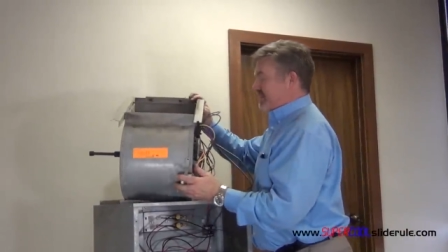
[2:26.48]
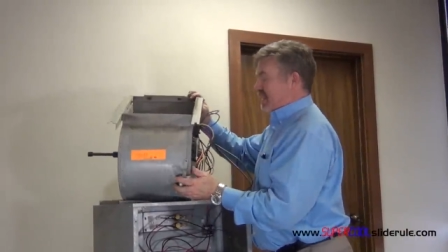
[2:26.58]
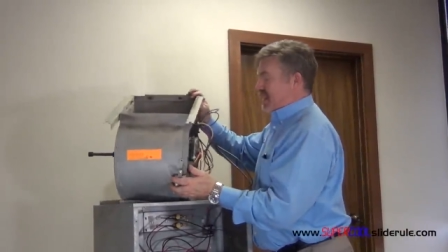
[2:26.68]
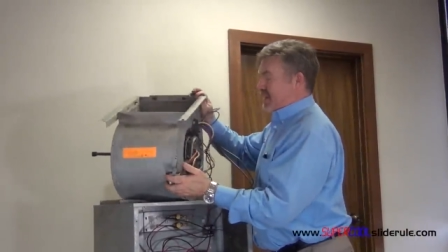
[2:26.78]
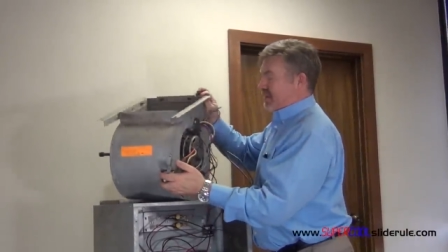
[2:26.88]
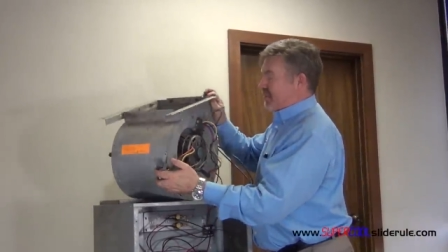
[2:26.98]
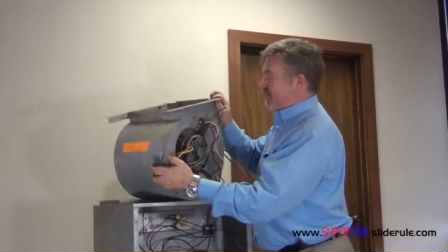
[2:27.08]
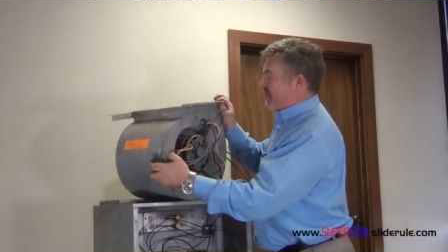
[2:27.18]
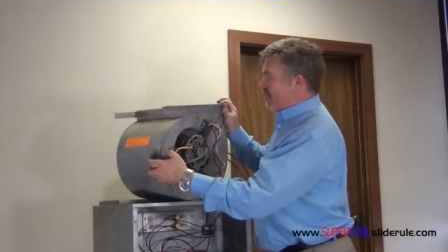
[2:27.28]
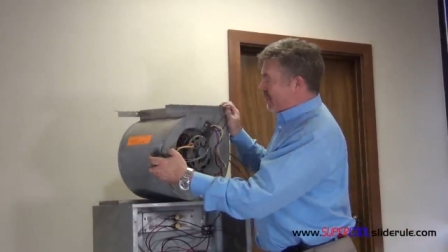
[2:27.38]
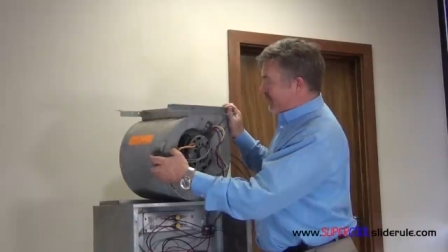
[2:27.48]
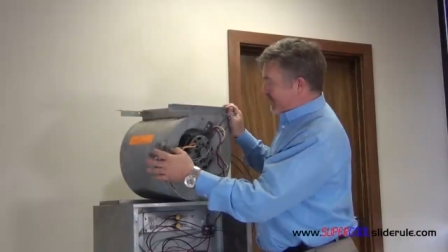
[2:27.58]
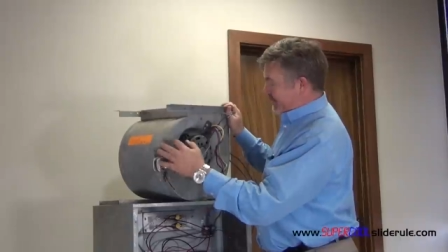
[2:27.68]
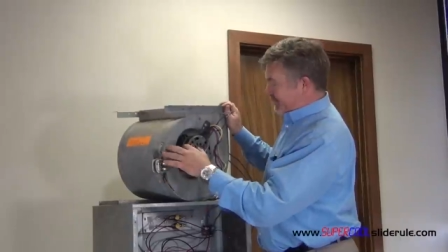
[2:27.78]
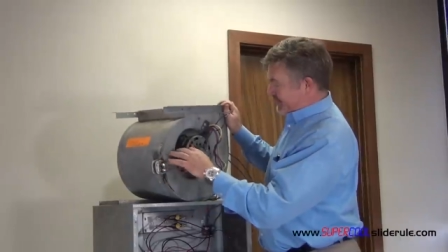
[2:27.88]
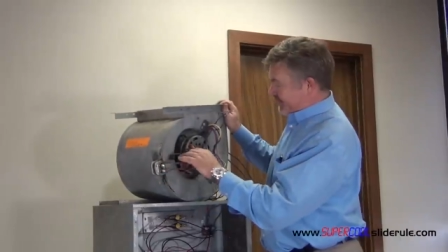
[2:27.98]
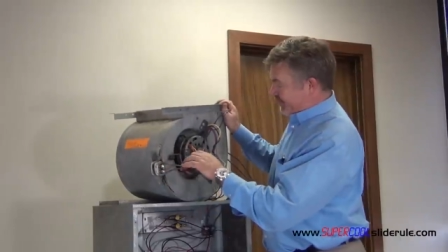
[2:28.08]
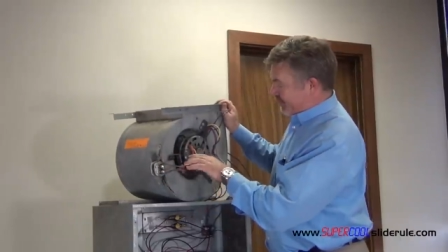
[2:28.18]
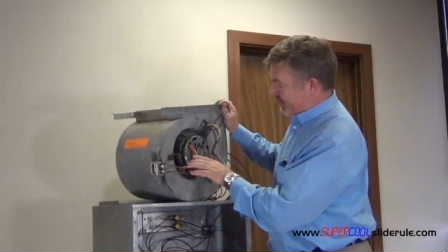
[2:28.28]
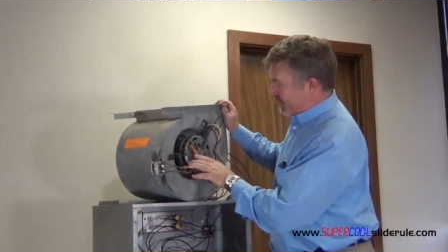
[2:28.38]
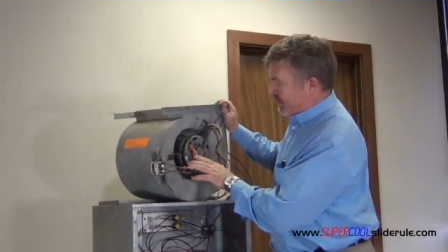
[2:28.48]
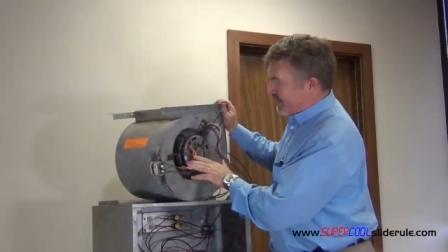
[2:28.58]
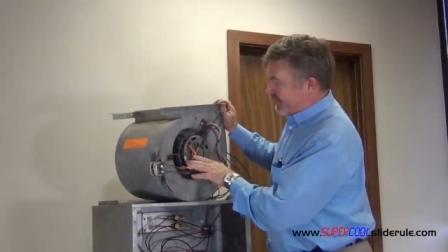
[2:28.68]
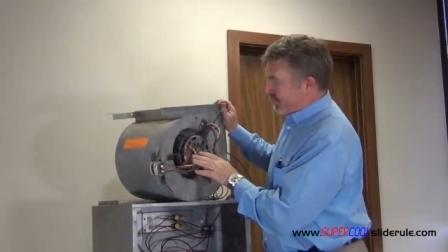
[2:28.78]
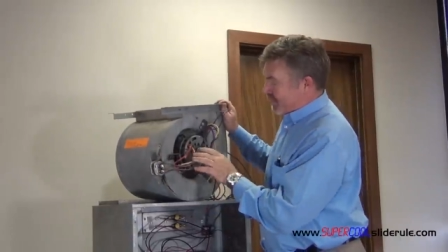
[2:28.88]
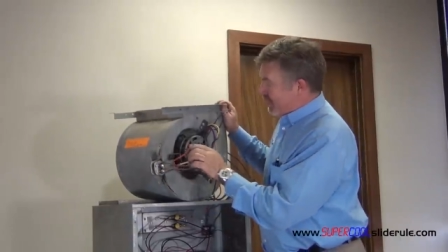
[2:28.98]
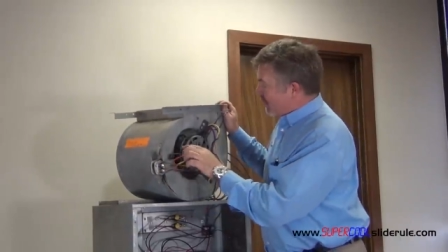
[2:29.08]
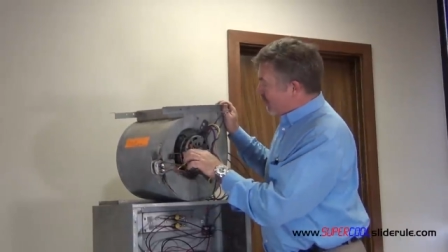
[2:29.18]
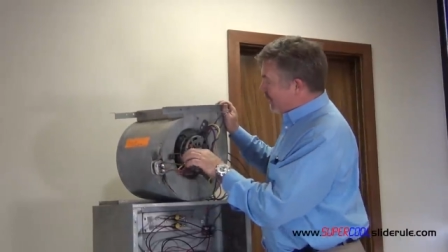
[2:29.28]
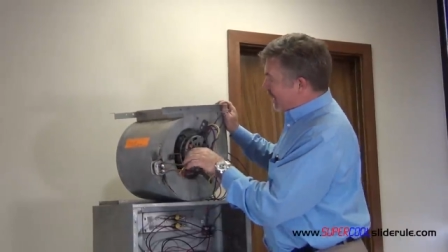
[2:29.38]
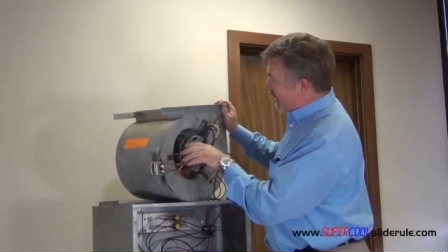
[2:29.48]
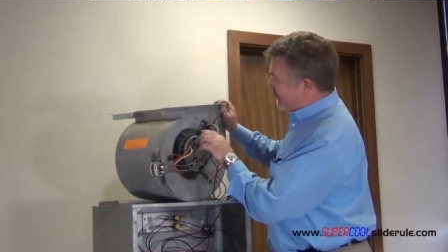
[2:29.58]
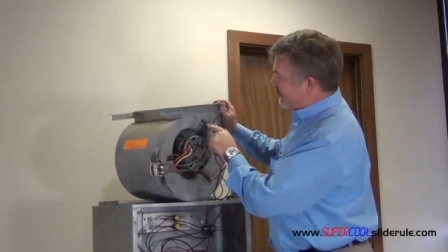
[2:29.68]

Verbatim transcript: side where the motor is, we have